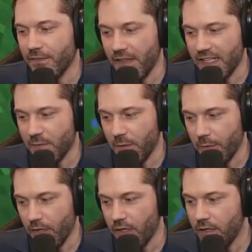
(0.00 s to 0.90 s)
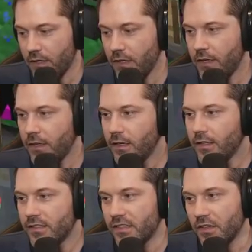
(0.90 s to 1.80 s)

That's where we were. When so,